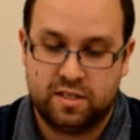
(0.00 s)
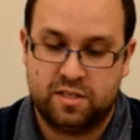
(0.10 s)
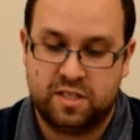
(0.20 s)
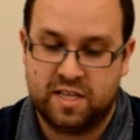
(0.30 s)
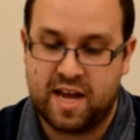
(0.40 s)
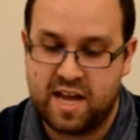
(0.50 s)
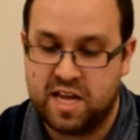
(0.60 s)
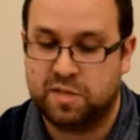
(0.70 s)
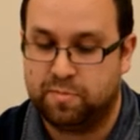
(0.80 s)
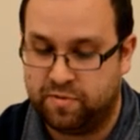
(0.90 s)
today
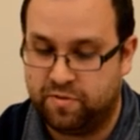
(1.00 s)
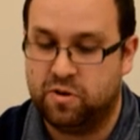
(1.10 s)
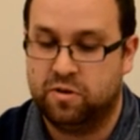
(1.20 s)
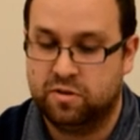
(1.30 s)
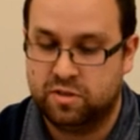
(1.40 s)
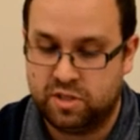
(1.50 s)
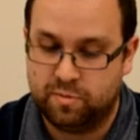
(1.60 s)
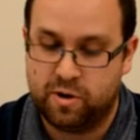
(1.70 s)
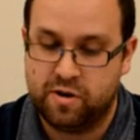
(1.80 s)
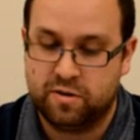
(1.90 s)
is before
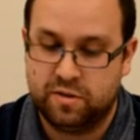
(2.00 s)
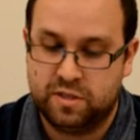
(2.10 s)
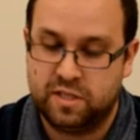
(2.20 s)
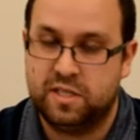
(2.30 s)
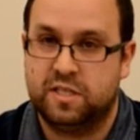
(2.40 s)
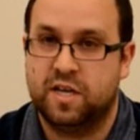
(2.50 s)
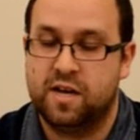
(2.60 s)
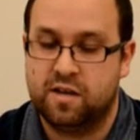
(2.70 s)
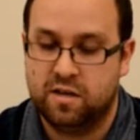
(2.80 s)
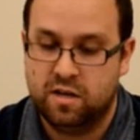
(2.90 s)
tomorrow. So these
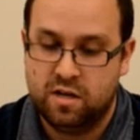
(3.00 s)
uh,